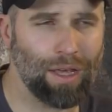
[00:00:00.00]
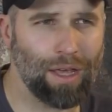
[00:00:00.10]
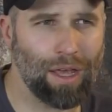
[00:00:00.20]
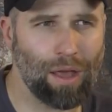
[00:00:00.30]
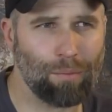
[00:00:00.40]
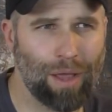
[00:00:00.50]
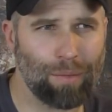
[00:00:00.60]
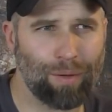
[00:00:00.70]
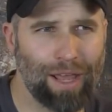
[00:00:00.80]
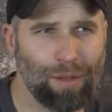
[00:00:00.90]
My
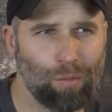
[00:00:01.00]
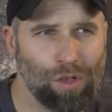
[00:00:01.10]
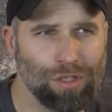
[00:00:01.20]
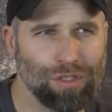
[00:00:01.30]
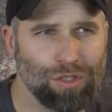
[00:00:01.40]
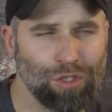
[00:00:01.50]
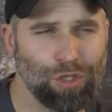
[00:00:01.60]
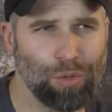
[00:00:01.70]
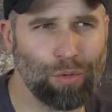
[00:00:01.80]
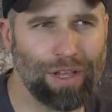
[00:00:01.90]
plan was to
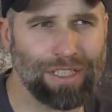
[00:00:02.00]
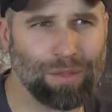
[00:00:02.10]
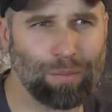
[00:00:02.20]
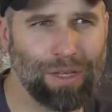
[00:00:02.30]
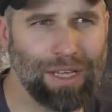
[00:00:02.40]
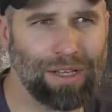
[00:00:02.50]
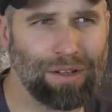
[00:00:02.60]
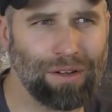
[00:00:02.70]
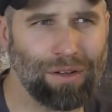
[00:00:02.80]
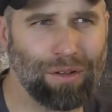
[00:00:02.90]
do a recipe
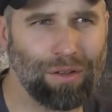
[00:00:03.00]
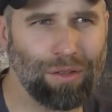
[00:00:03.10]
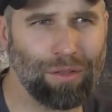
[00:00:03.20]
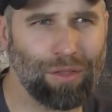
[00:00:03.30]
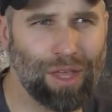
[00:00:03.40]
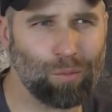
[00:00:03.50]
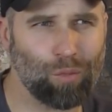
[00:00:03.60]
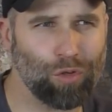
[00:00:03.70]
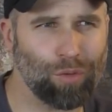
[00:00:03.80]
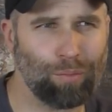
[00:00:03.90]
that
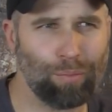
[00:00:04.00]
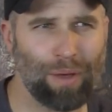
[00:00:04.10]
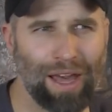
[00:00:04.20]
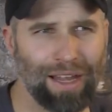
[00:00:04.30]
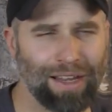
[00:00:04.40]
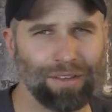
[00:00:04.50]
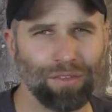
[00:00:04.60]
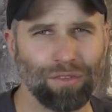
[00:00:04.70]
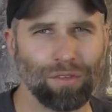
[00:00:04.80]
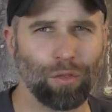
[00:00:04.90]
would
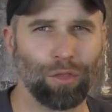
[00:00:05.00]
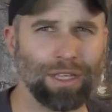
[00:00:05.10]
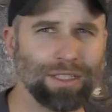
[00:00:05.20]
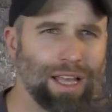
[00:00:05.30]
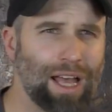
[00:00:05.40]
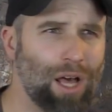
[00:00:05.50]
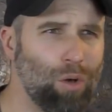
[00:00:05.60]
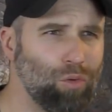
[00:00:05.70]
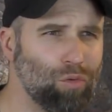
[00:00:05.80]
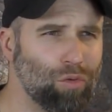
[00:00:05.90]
balance things
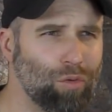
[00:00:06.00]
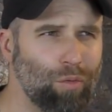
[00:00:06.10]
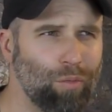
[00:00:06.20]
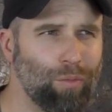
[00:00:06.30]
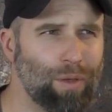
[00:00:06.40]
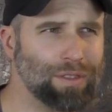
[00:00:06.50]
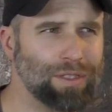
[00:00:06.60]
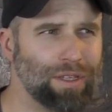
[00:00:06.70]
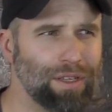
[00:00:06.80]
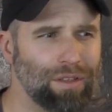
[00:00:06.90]
out, but
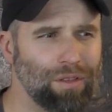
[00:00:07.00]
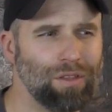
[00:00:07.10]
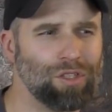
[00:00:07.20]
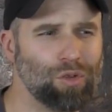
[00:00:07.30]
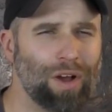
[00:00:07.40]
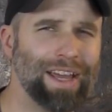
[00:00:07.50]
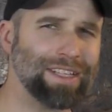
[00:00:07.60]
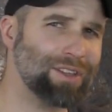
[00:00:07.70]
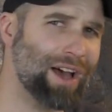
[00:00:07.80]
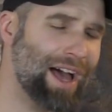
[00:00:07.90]
trying
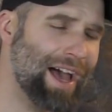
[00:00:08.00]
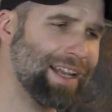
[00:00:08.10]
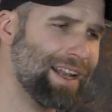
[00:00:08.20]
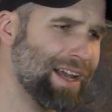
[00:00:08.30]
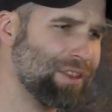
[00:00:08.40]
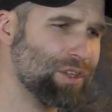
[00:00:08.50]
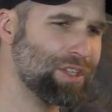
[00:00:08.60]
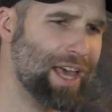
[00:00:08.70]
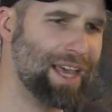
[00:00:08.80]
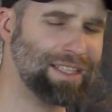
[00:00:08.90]
to highlight the
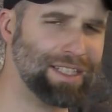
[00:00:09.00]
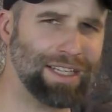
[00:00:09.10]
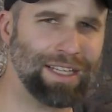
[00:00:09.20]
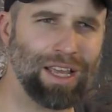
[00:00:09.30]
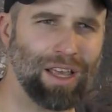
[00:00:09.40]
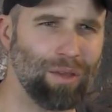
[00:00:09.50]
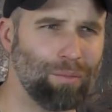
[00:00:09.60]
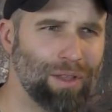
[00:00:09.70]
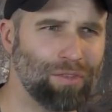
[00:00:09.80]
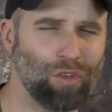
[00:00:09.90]
candy
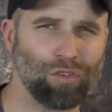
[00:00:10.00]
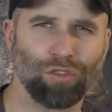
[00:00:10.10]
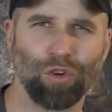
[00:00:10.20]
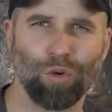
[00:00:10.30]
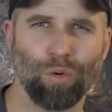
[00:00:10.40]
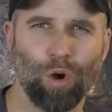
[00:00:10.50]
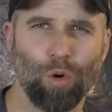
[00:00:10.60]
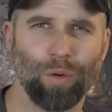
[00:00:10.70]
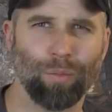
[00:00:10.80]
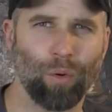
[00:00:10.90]
but not go
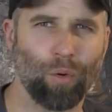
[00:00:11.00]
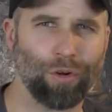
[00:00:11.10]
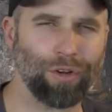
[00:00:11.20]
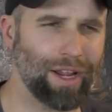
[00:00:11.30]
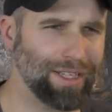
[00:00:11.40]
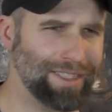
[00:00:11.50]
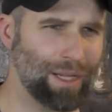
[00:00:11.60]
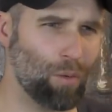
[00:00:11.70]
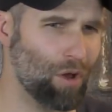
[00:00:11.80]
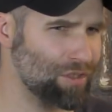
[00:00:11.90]
overboard. I
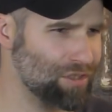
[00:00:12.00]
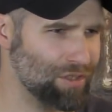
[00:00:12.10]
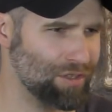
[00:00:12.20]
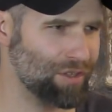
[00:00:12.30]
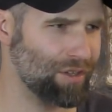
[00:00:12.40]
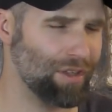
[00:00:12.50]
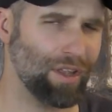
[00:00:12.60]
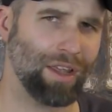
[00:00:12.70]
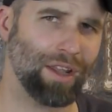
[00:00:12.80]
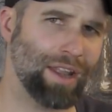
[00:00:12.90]
still wanted a
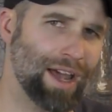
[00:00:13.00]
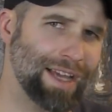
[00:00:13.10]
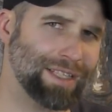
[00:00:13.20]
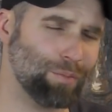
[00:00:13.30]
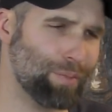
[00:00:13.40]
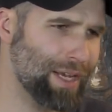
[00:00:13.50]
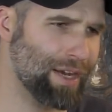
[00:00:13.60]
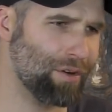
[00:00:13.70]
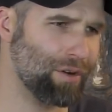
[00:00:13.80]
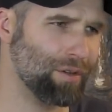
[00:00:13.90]
nice
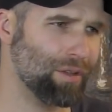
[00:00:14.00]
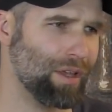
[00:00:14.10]
beer.